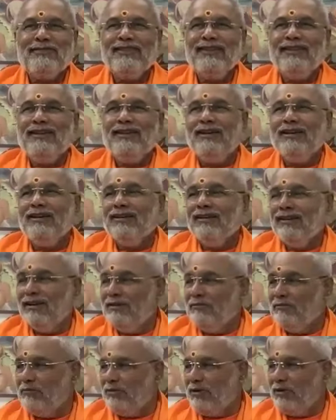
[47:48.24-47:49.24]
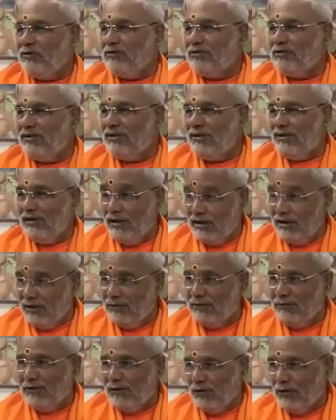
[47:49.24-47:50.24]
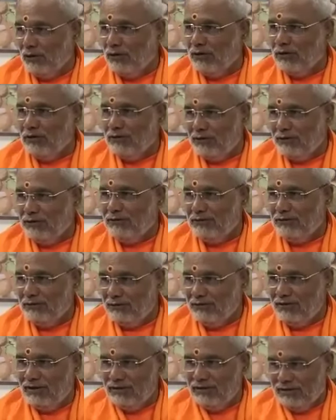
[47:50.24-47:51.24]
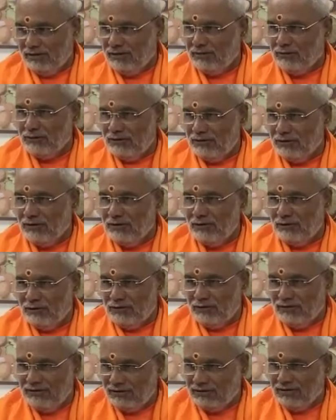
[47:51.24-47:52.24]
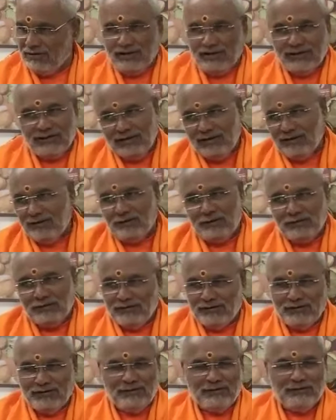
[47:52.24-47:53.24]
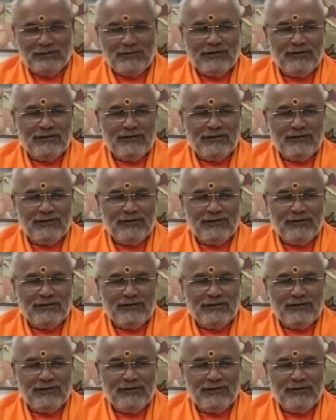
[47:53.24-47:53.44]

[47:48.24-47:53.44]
they had a lamp outside, like our lawn, the ashram is a lawn, they also have